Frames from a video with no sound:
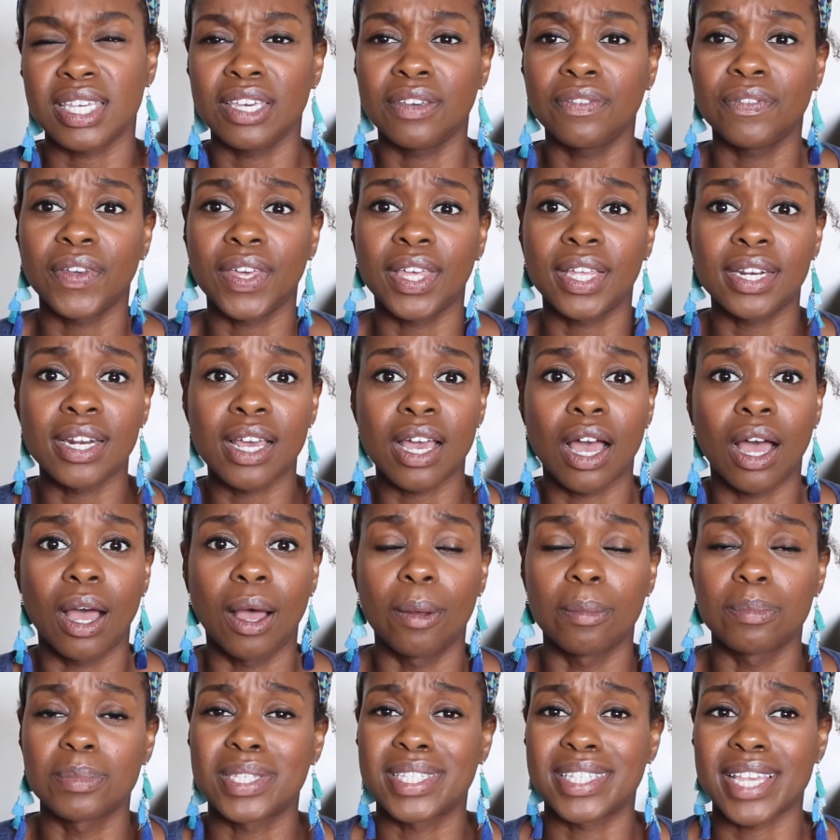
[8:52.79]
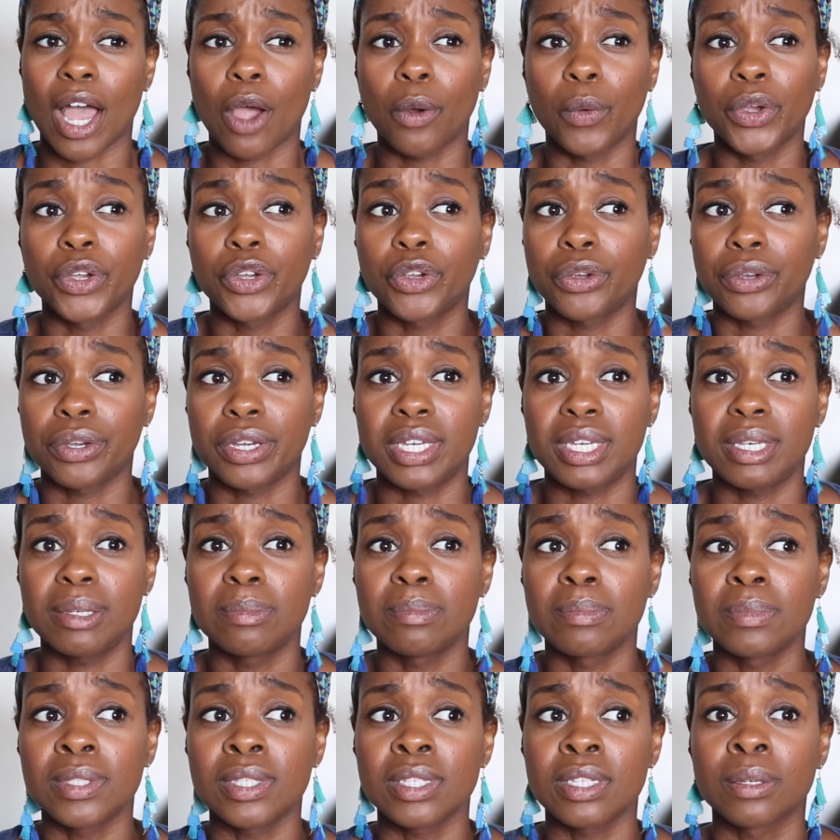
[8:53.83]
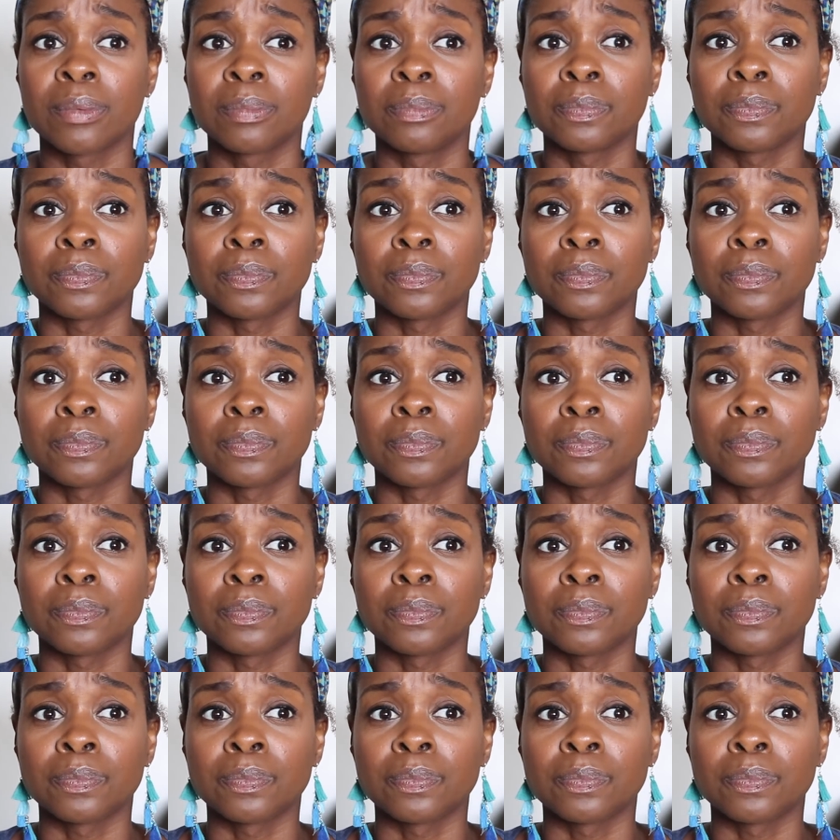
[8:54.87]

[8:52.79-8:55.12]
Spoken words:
even sour creams,